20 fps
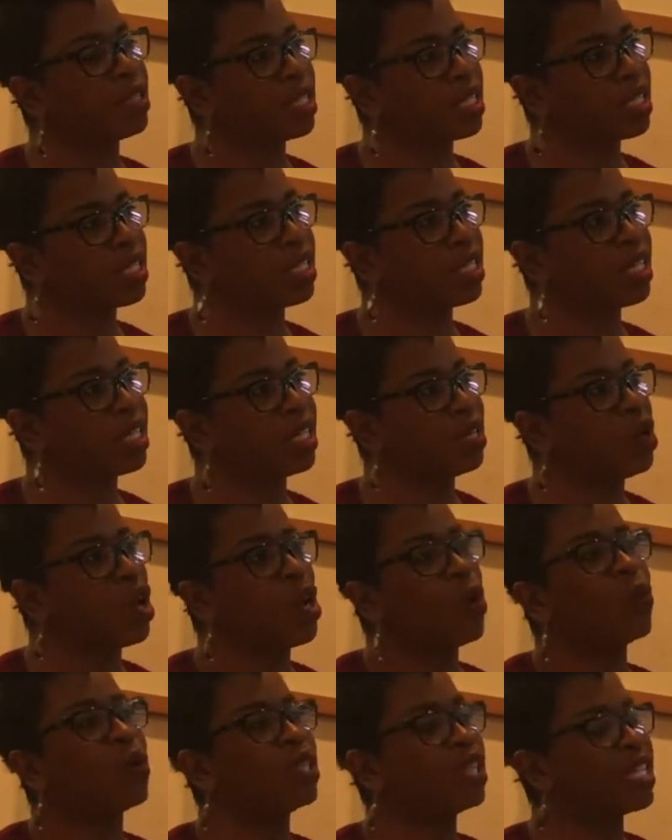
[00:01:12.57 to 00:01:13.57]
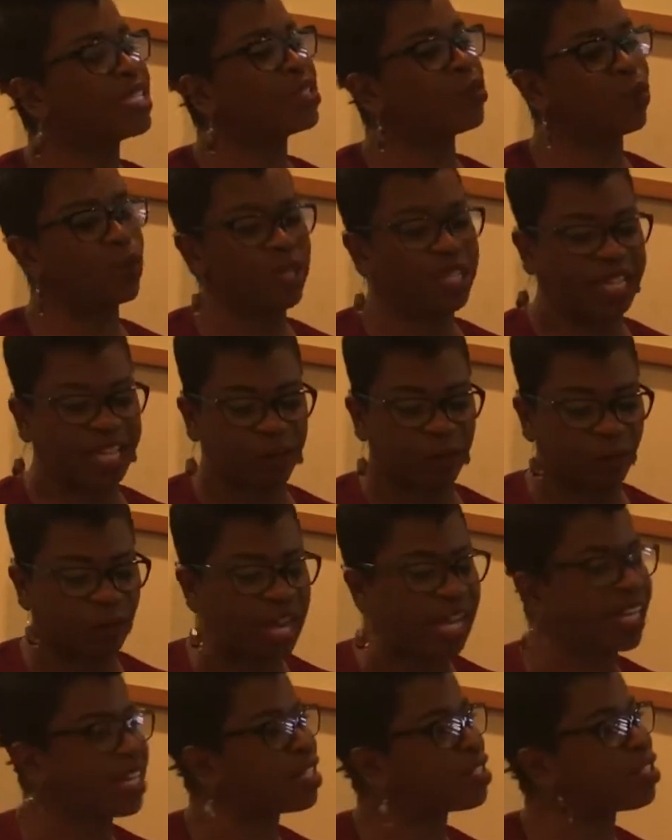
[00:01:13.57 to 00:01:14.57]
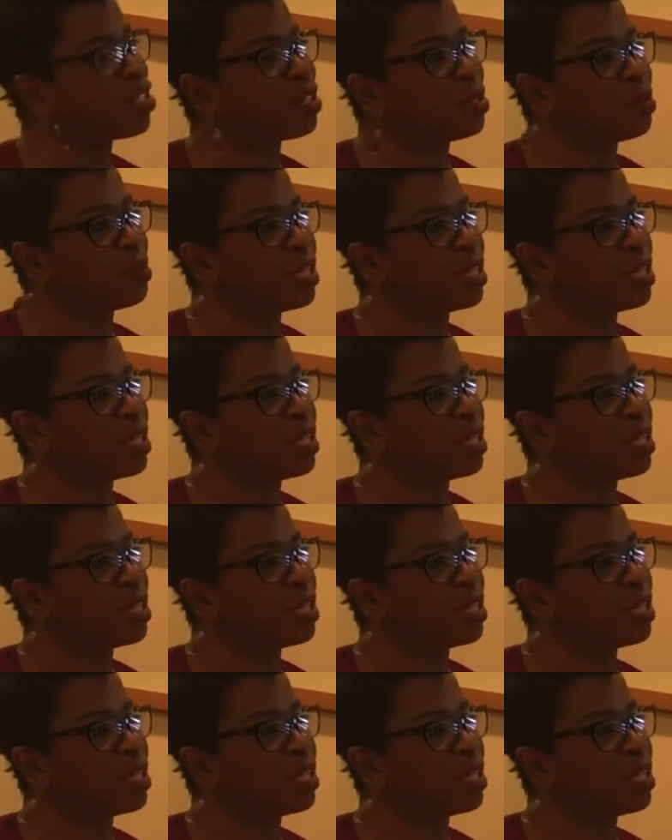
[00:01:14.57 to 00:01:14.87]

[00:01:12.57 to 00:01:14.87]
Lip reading: Well, good. Well, let's get right into